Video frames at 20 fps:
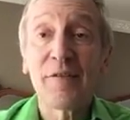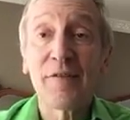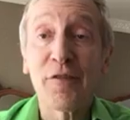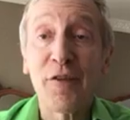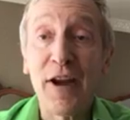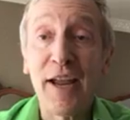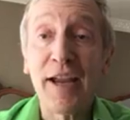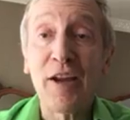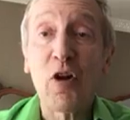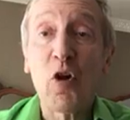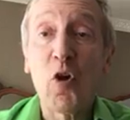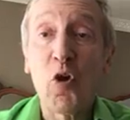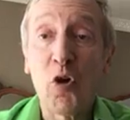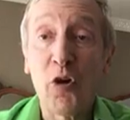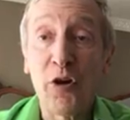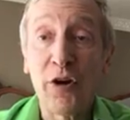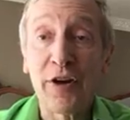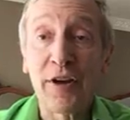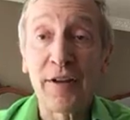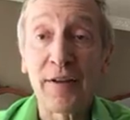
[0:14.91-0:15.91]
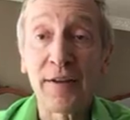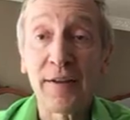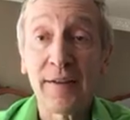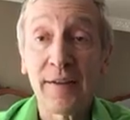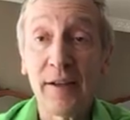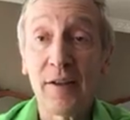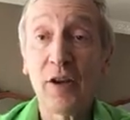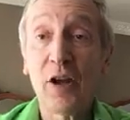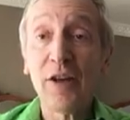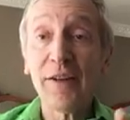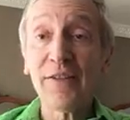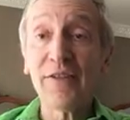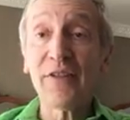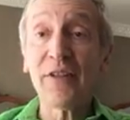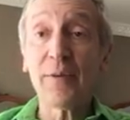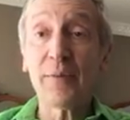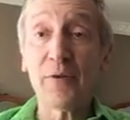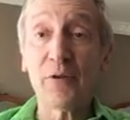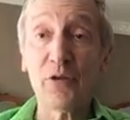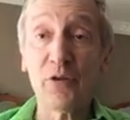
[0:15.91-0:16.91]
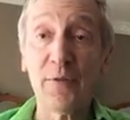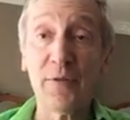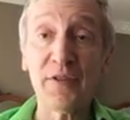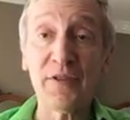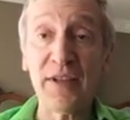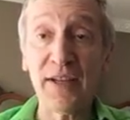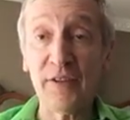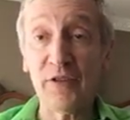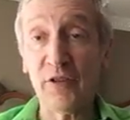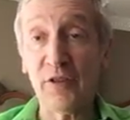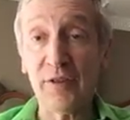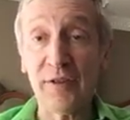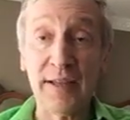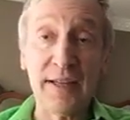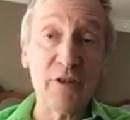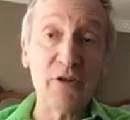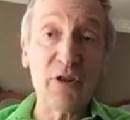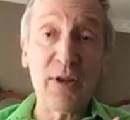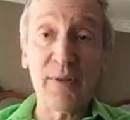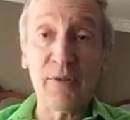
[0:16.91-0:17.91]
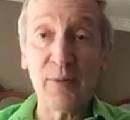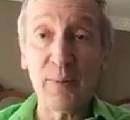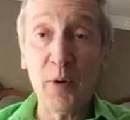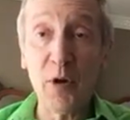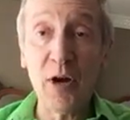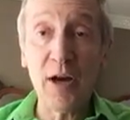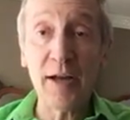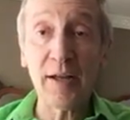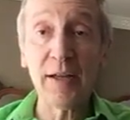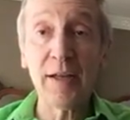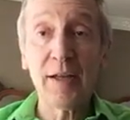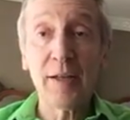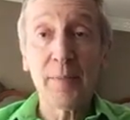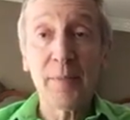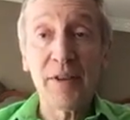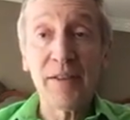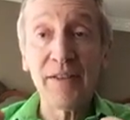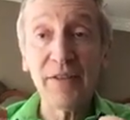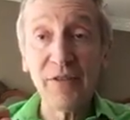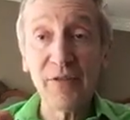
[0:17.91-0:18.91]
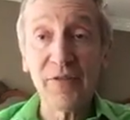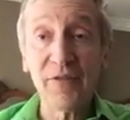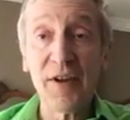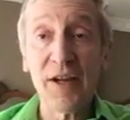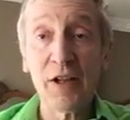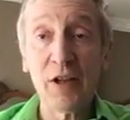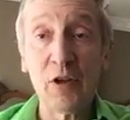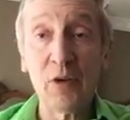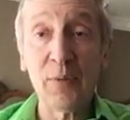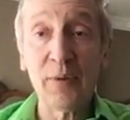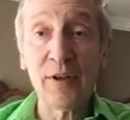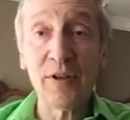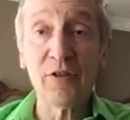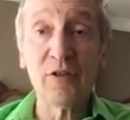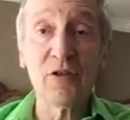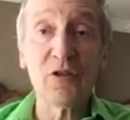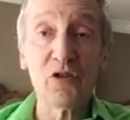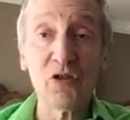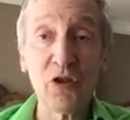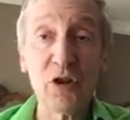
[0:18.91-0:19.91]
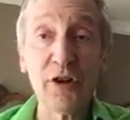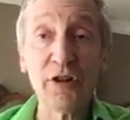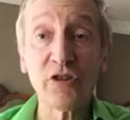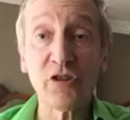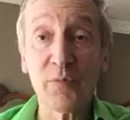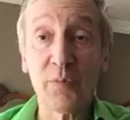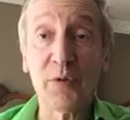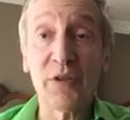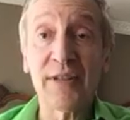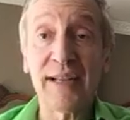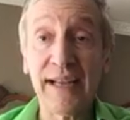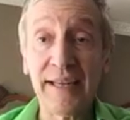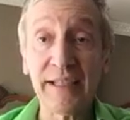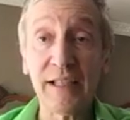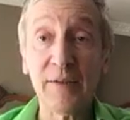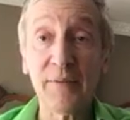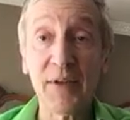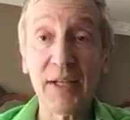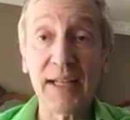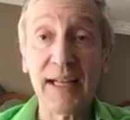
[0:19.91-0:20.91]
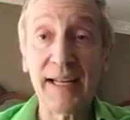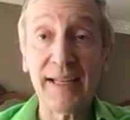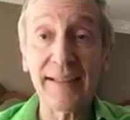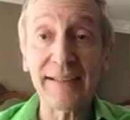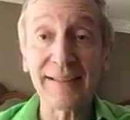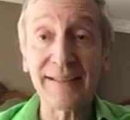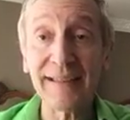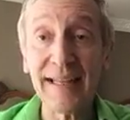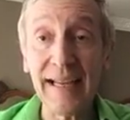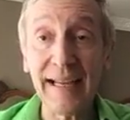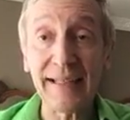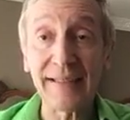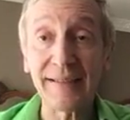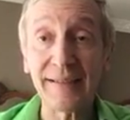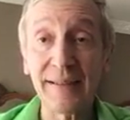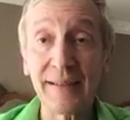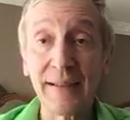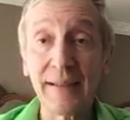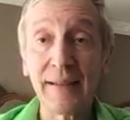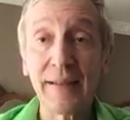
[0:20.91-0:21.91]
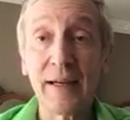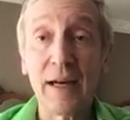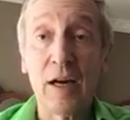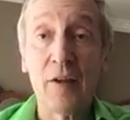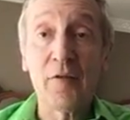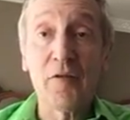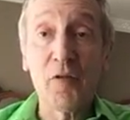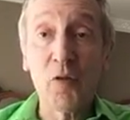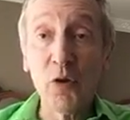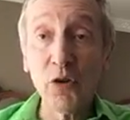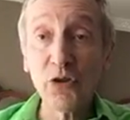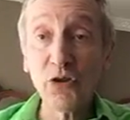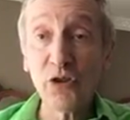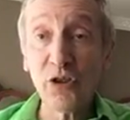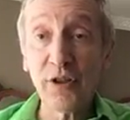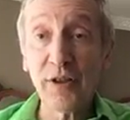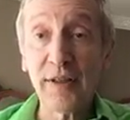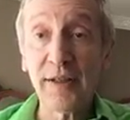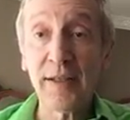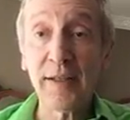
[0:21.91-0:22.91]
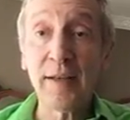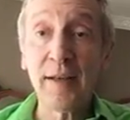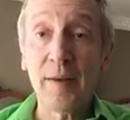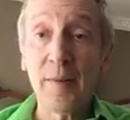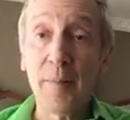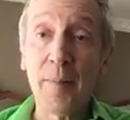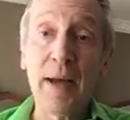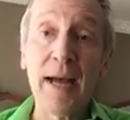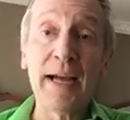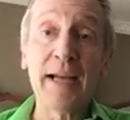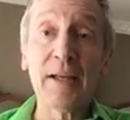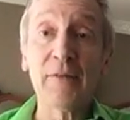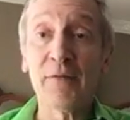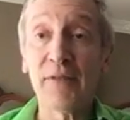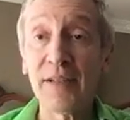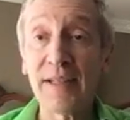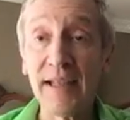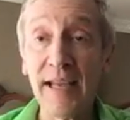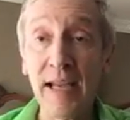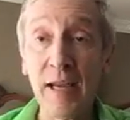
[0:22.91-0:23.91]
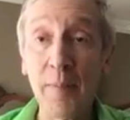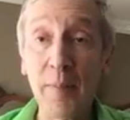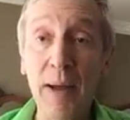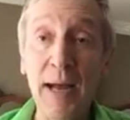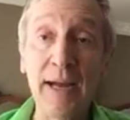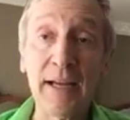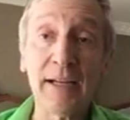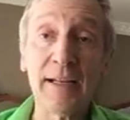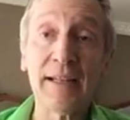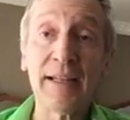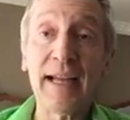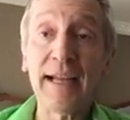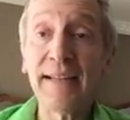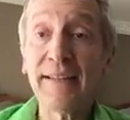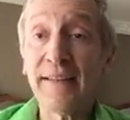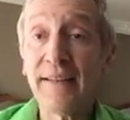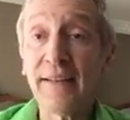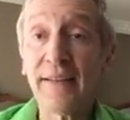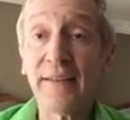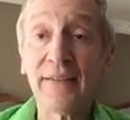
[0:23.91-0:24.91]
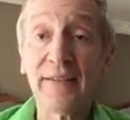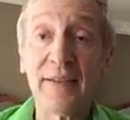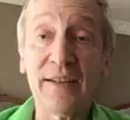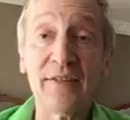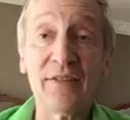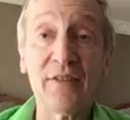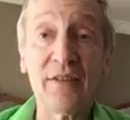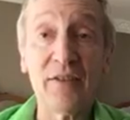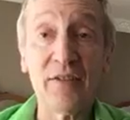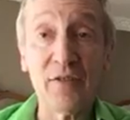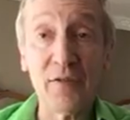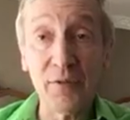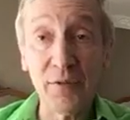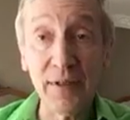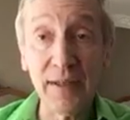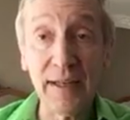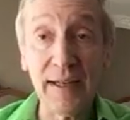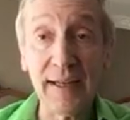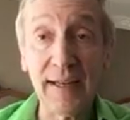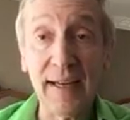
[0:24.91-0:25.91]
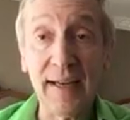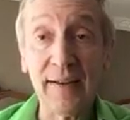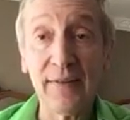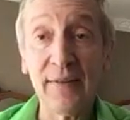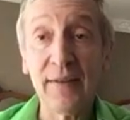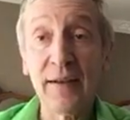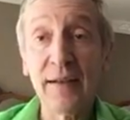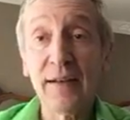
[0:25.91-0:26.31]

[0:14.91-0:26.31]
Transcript: Frank Horrigan. Now, not a Secret Service agent like James Bond, but this fellow is in charge of protecting the United States. Unfortunately, back in the day, back in nineteen sixty-three, I guess,